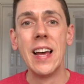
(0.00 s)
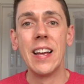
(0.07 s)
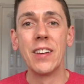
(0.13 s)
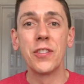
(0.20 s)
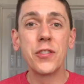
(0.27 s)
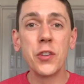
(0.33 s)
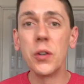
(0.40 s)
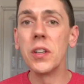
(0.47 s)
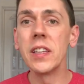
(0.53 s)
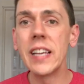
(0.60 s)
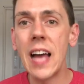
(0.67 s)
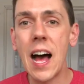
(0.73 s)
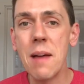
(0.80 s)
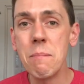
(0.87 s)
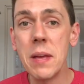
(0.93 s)

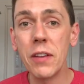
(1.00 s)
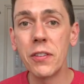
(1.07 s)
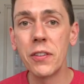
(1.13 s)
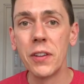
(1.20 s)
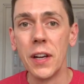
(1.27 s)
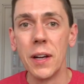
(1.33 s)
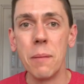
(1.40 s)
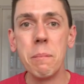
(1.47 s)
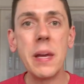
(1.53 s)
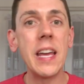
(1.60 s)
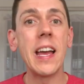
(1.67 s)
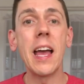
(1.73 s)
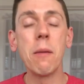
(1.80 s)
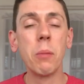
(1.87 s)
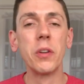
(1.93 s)
Certainly, I miss
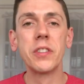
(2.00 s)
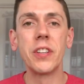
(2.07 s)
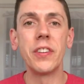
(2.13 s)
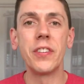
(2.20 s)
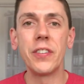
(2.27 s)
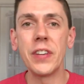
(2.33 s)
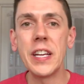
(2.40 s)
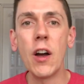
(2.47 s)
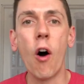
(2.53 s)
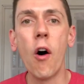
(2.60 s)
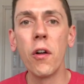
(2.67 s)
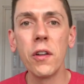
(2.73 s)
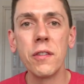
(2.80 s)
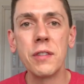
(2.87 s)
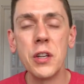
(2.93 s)
being able to see
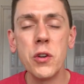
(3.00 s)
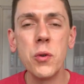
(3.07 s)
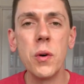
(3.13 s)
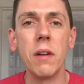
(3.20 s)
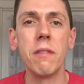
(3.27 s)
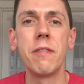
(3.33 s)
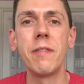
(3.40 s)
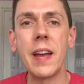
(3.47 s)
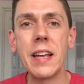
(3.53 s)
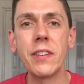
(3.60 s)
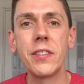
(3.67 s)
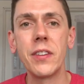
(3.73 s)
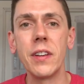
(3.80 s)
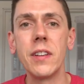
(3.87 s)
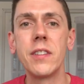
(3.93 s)
all of you
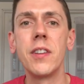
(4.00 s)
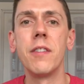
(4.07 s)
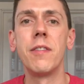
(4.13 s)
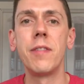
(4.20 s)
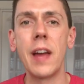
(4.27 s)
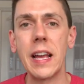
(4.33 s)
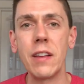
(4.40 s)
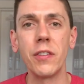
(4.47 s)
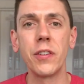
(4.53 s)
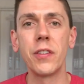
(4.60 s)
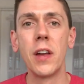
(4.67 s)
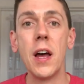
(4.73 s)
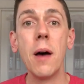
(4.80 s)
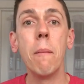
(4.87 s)
face to face.